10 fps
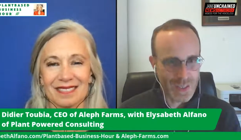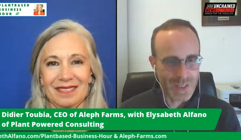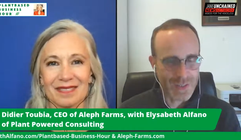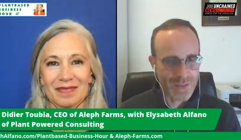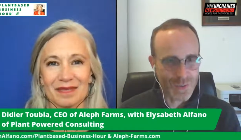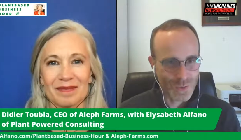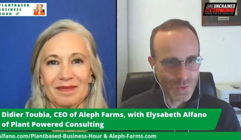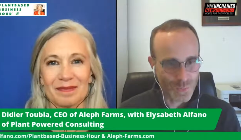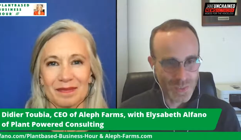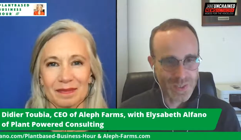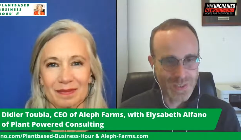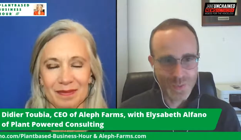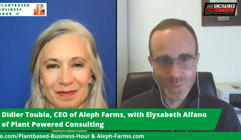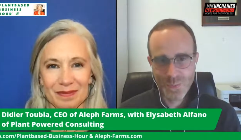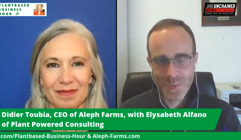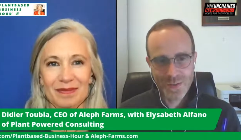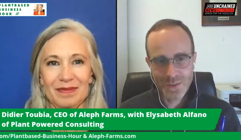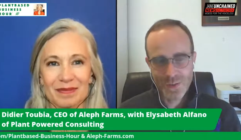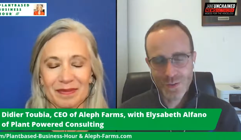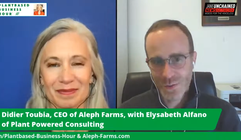Speaker 1: like to be you might
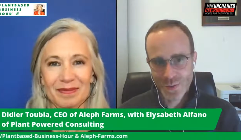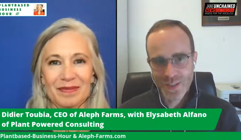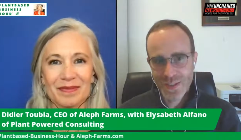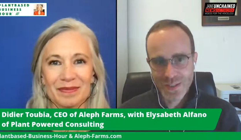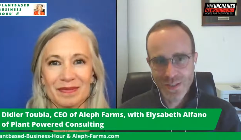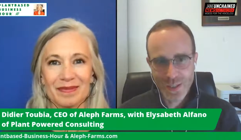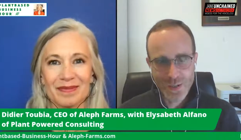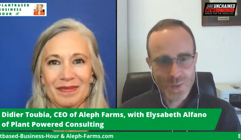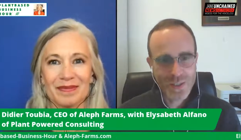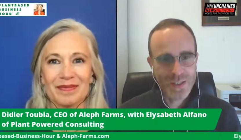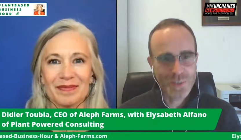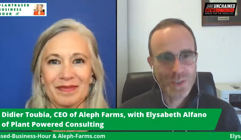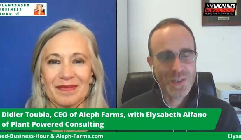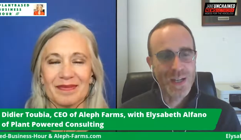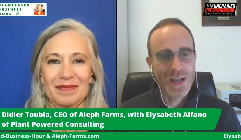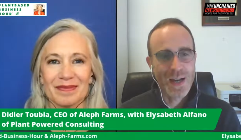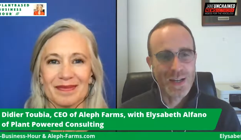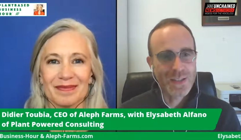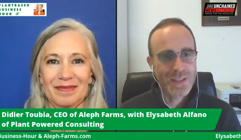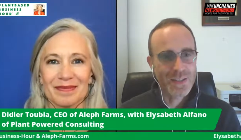not succeed in everything but
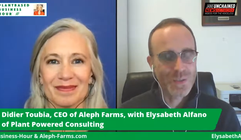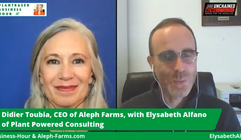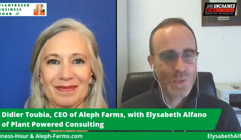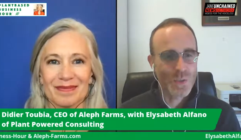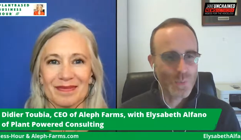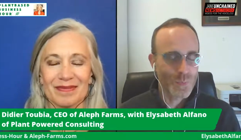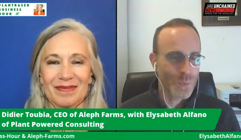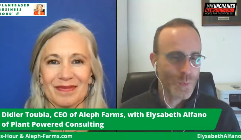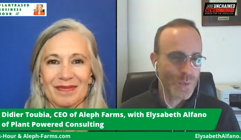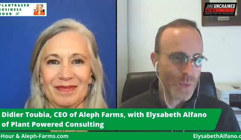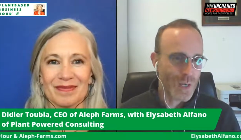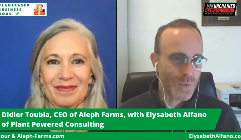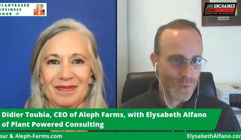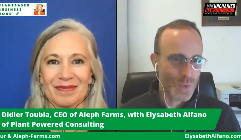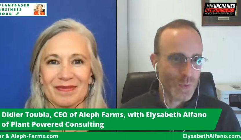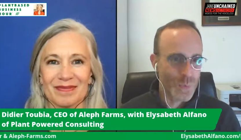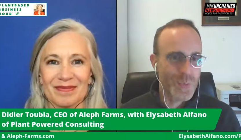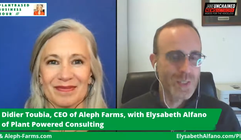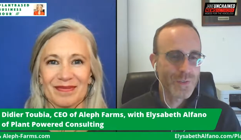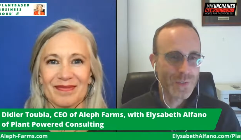at least when you when you have a strong
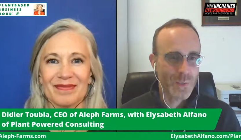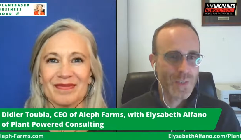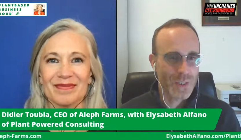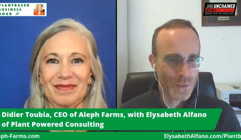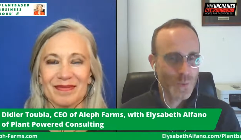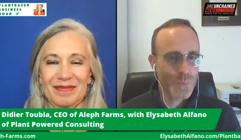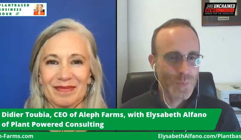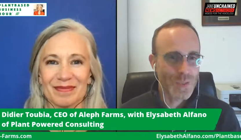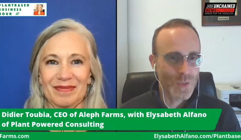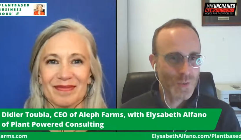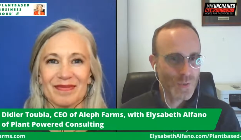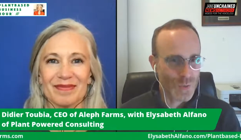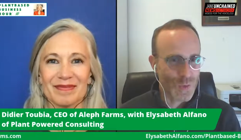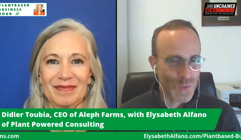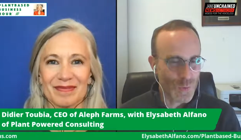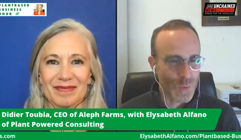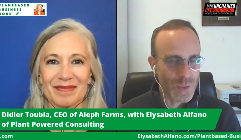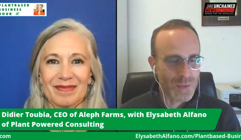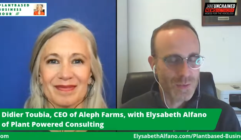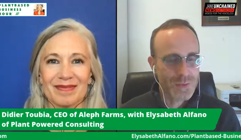belief something should be done just do
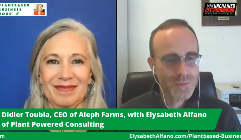it